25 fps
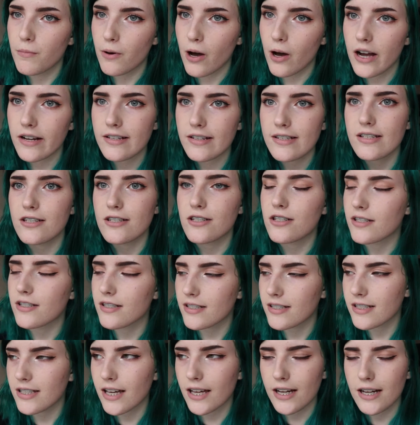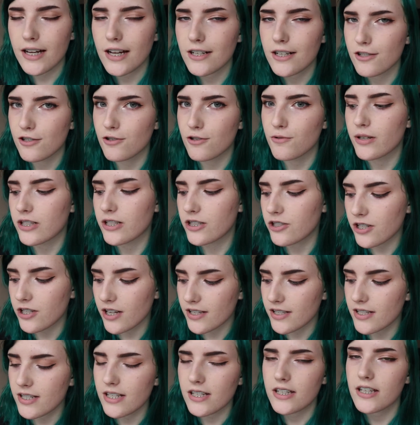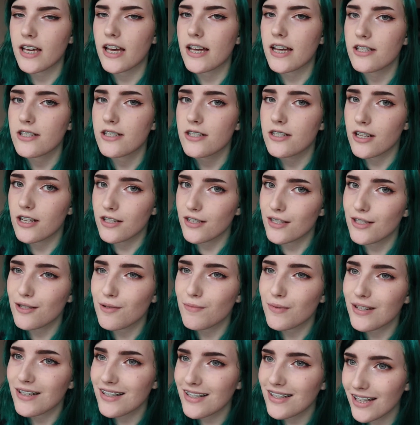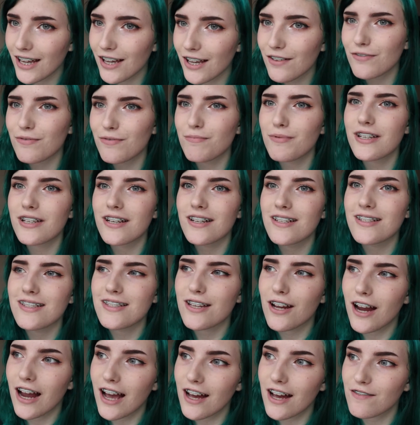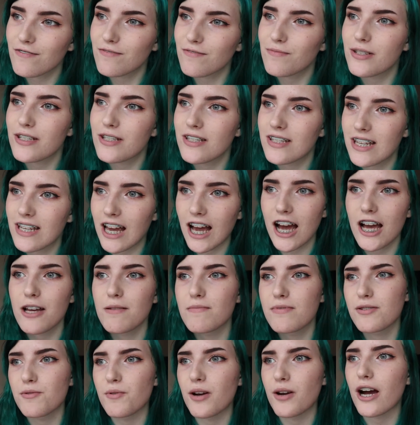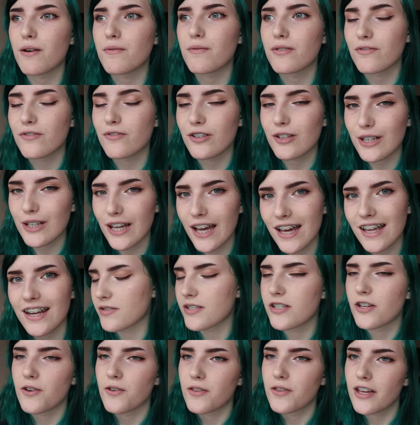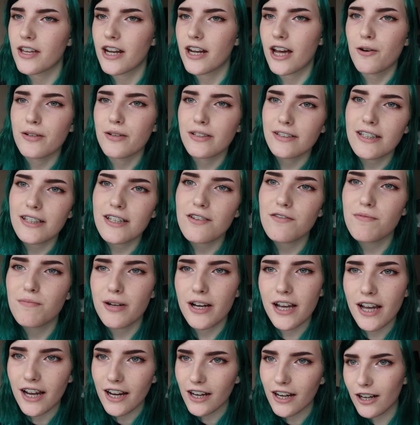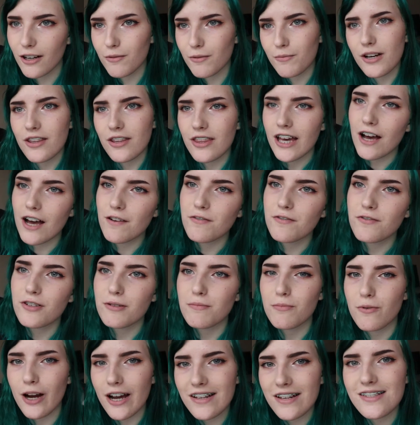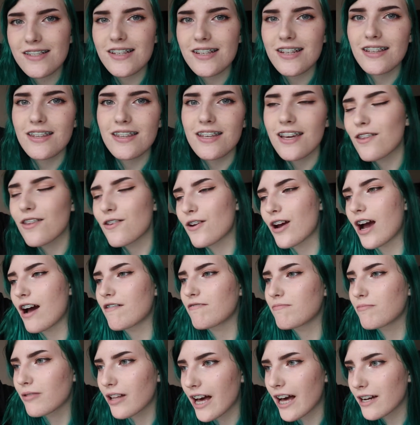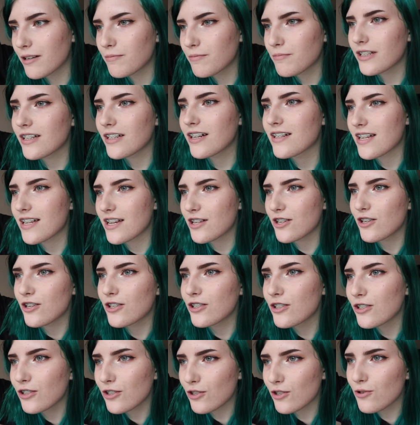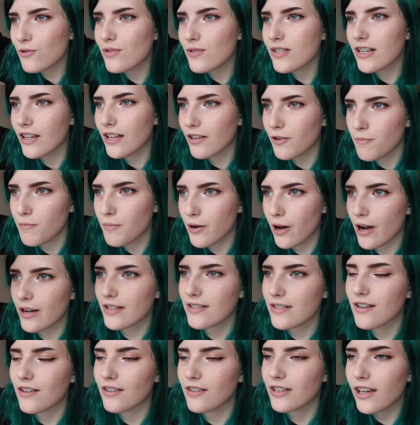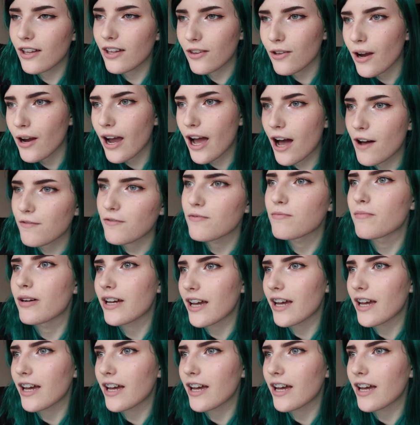box. Just get an extra one just in case, just to be safe, because there have been times where I would forget. So then I would leave my hair with half of it brassy and the other half black because I couldn't use another box on the other half of my